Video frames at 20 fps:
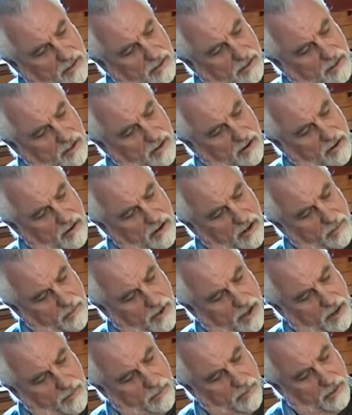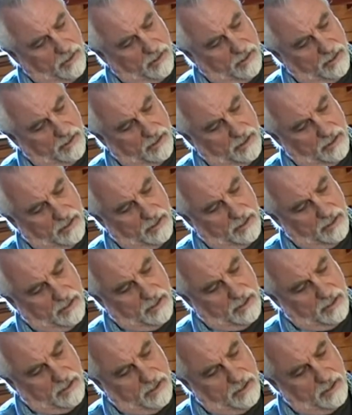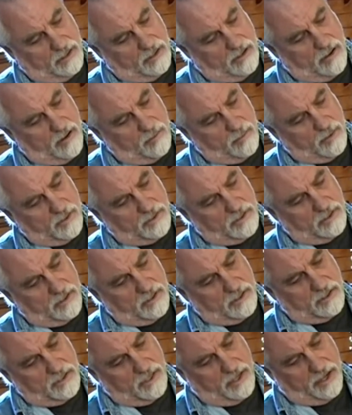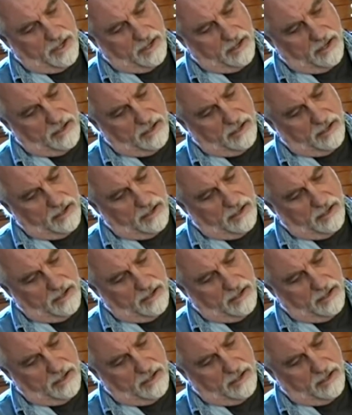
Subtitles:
curly maple almost looks like